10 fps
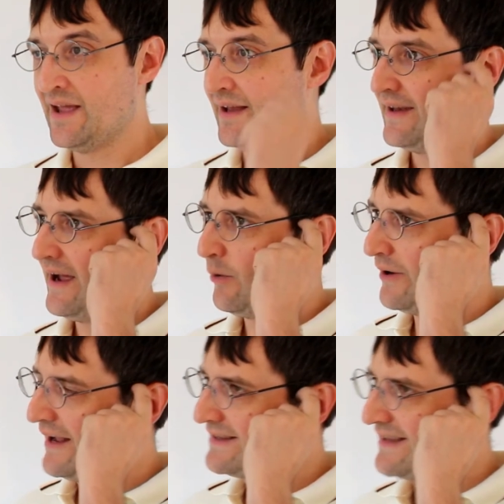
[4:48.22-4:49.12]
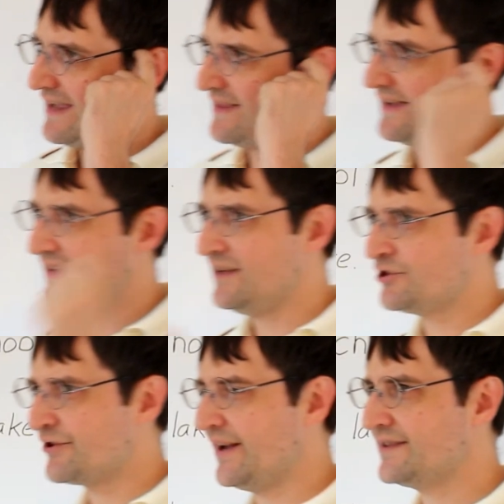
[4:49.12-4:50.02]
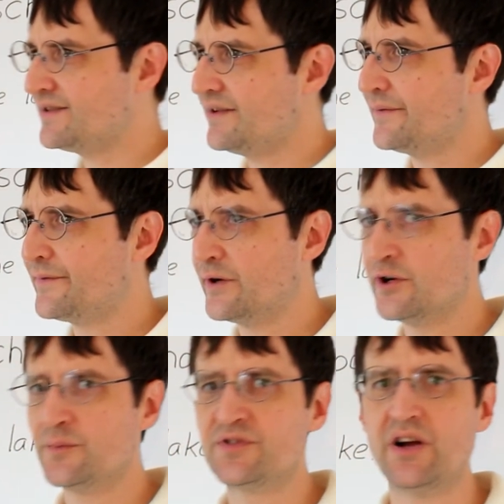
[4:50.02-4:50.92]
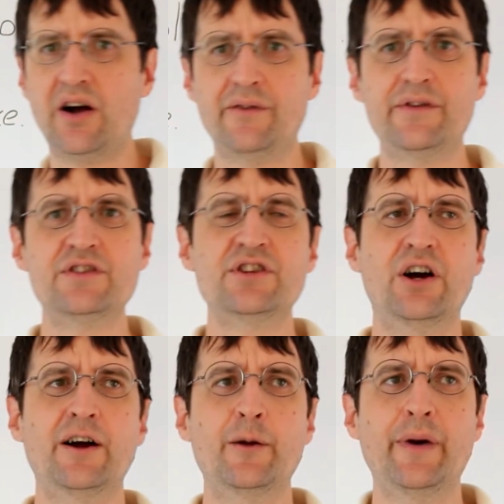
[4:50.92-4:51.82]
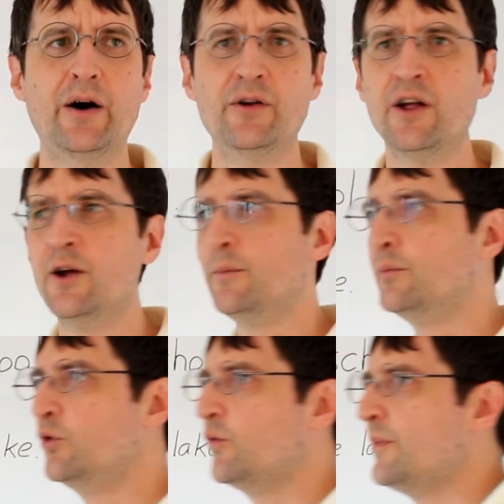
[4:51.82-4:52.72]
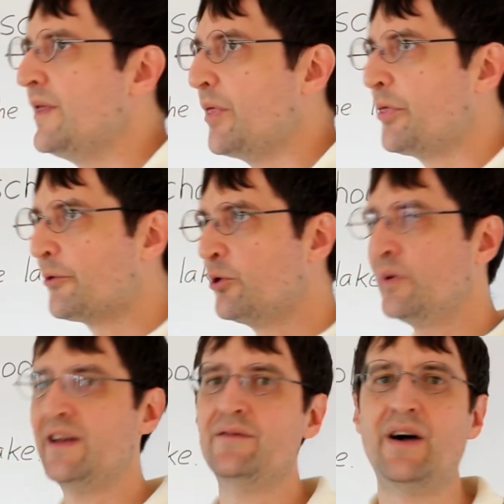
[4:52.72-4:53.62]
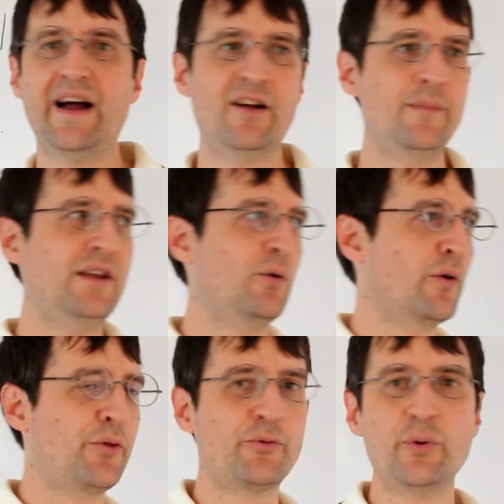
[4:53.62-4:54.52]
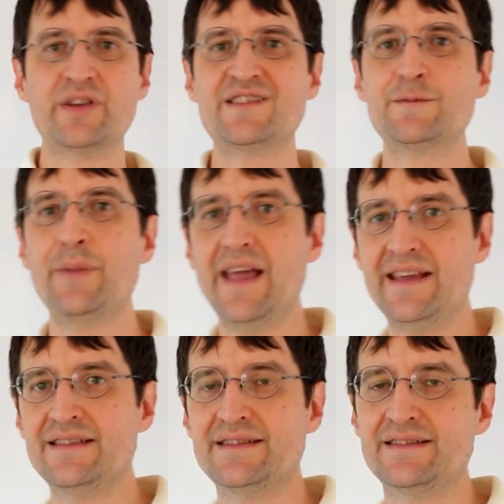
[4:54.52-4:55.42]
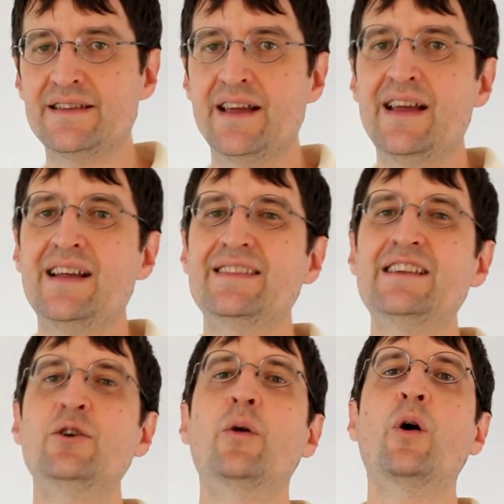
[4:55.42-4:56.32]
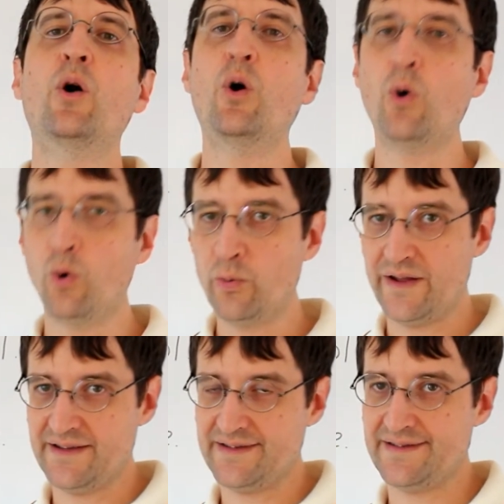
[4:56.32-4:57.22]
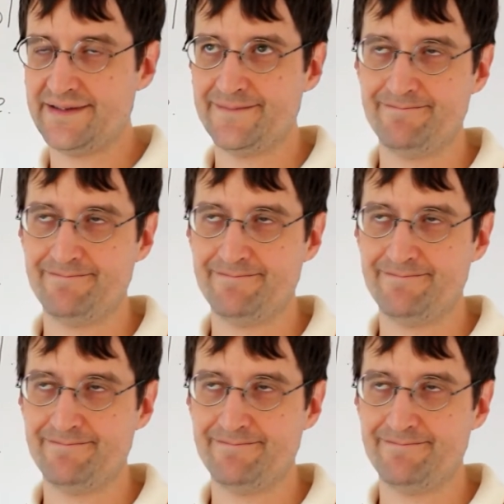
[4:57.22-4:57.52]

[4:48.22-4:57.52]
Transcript: Now, when I say that intransitive verbs often talk about movement through an environment or through a space, they don't always